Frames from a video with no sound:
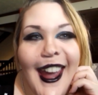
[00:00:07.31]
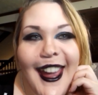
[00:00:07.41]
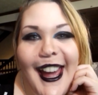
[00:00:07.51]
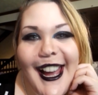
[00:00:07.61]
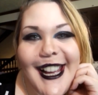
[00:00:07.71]

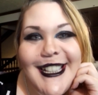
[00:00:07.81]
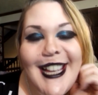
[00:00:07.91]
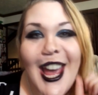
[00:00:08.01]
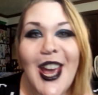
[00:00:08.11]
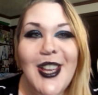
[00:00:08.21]
guys!
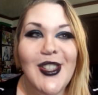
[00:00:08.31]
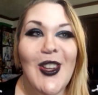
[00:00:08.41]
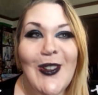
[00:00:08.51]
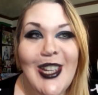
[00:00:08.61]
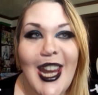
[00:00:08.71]

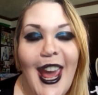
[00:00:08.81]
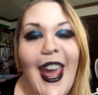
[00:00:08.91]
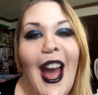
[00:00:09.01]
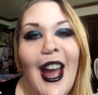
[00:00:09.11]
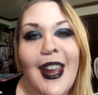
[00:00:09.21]
So
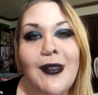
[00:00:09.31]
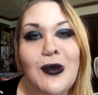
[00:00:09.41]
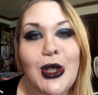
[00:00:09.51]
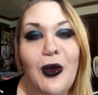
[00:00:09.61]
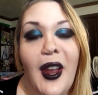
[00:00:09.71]
today I
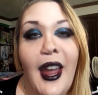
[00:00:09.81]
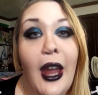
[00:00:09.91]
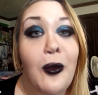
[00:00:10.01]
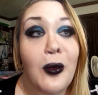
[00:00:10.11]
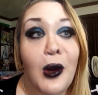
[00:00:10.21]
am doing
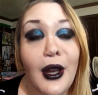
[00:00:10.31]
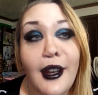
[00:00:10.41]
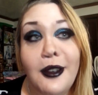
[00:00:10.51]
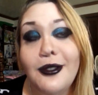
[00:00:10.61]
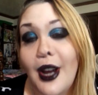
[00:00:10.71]
a
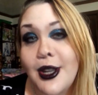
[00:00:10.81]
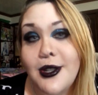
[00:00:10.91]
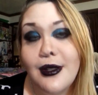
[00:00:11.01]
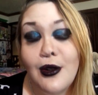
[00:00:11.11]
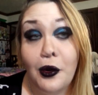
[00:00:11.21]
really fun
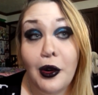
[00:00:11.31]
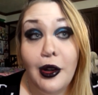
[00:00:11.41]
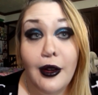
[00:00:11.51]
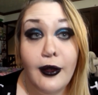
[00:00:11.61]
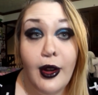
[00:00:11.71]

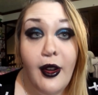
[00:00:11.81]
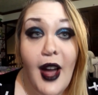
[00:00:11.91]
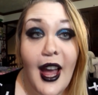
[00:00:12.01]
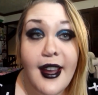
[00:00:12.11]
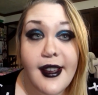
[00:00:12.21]
tutorial for you
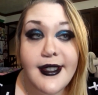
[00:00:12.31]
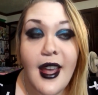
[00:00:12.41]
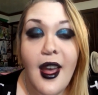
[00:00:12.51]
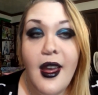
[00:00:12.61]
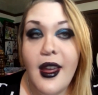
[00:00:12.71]
guys.
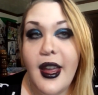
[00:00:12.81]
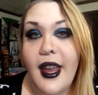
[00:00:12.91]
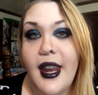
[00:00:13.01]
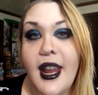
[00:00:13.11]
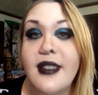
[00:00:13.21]

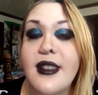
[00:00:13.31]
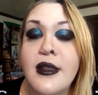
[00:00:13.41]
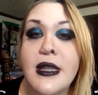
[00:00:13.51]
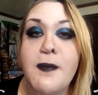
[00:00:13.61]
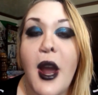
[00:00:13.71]
It is
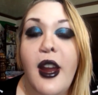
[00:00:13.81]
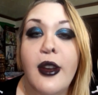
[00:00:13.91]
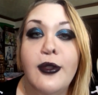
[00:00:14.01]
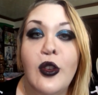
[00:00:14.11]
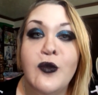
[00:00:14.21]

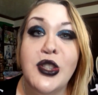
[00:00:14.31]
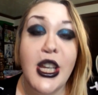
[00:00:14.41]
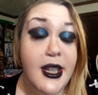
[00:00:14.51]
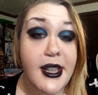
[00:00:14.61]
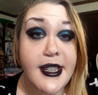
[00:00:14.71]
inspired from
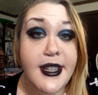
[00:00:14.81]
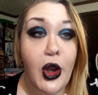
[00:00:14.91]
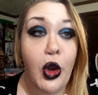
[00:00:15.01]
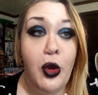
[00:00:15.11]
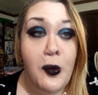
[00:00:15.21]
Cheetah's
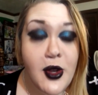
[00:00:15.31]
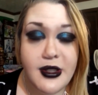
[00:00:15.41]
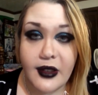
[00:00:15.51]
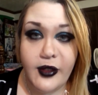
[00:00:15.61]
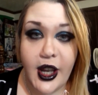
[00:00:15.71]
new music
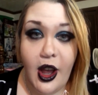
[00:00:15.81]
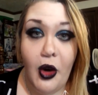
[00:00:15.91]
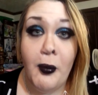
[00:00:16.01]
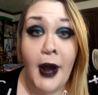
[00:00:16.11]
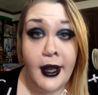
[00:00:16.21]
video,
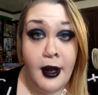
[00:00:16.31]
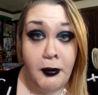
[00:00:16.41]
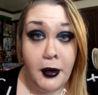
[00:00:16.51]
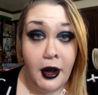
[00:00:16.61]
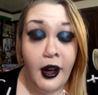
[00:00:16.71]
My
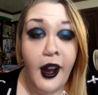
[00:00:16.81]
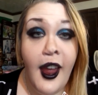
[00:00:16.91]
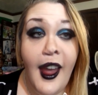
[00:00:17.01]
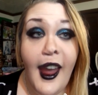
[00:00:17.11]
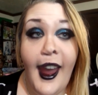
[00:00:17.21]
Number,
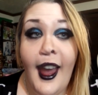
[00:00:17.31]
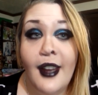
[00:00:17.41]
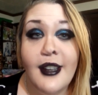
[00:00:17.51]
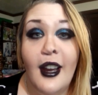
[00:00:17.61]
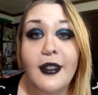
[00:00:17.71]

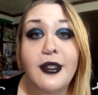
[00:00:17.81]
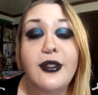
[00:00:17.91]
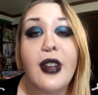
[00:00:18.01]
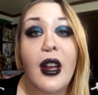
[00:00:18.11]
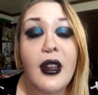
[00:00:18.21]
and I
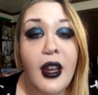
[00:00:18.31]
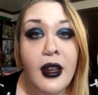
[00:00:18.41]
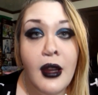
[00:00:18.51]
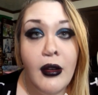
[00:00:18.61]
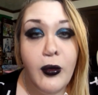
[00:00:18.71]
fell
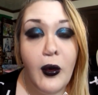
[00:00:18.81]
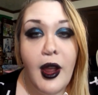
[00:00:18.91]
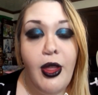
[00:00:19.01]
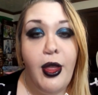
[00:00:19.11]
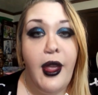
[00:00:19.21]
in love
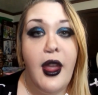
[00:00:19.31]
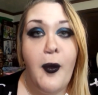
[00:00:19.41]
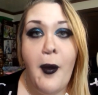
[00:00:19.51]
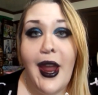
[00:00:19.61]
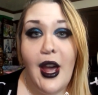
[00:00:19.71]
with the
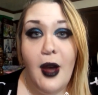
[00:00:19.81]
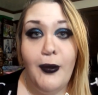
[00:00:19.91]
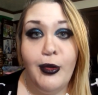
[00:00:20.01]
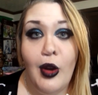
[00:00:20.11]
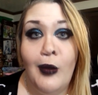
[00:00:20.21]
makeup
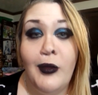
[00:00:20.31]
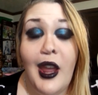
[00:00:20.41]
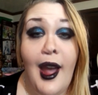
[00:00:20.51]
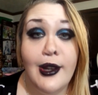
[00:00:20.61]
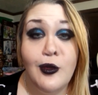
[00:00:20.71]
from the
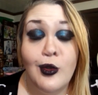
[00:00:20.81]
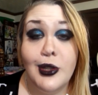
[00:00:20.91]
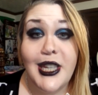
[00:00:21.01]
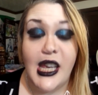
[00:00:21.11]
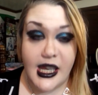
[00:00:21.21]
actual
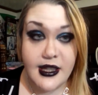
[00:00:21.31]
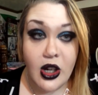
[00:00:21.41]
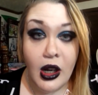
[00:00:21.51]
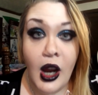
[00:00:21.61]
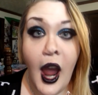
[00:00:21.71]
teaser,